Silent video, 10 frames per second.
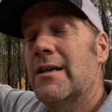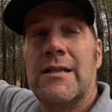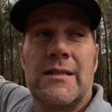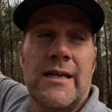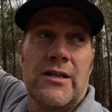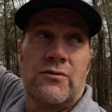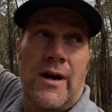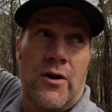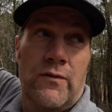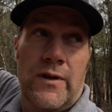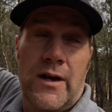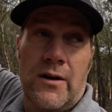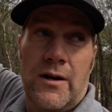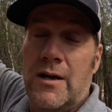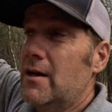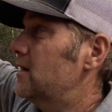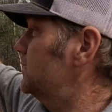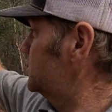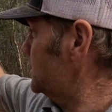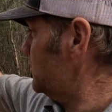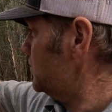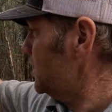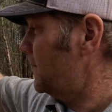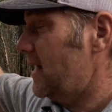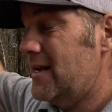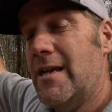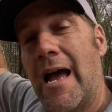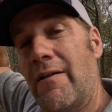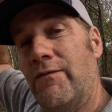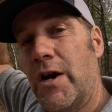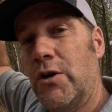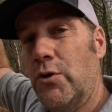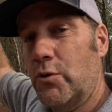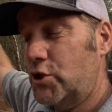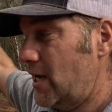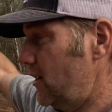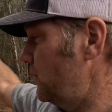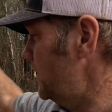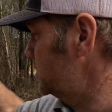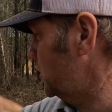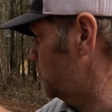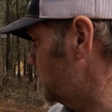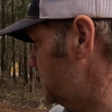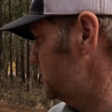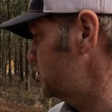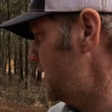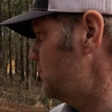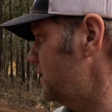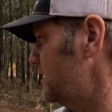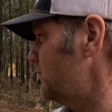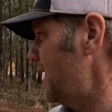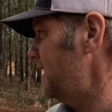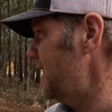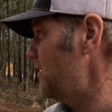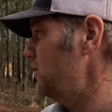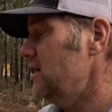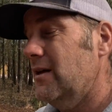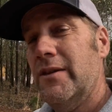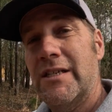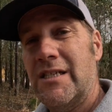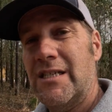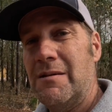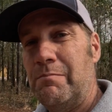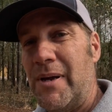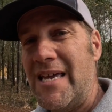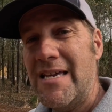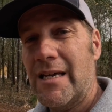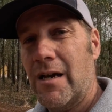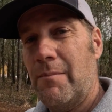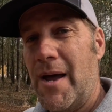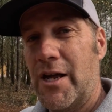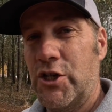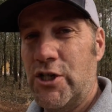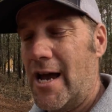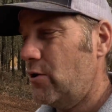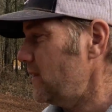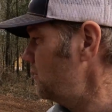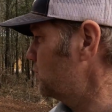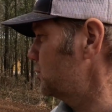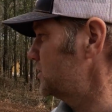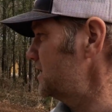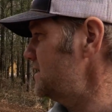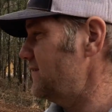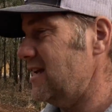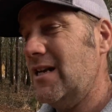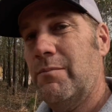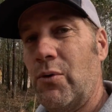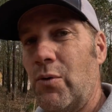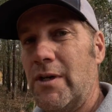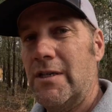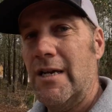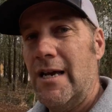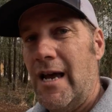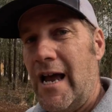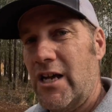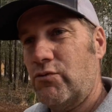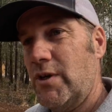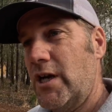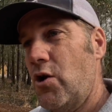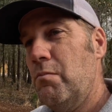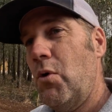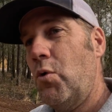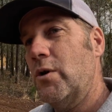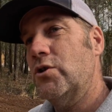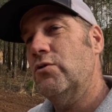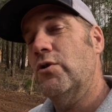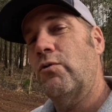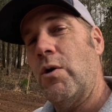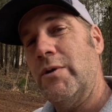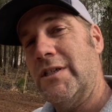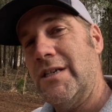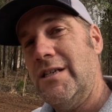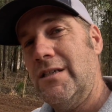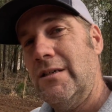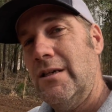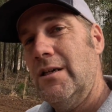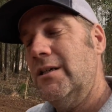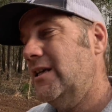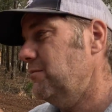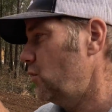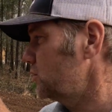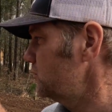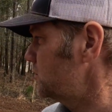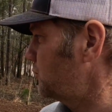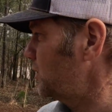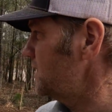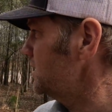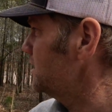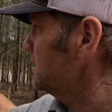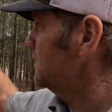sets right over there. And so they have very little shadow. There's a little bit of shadow in here right now. This is the peak amount of shadow they will receive at any point. As we go more into the growing season, to get more into the spring,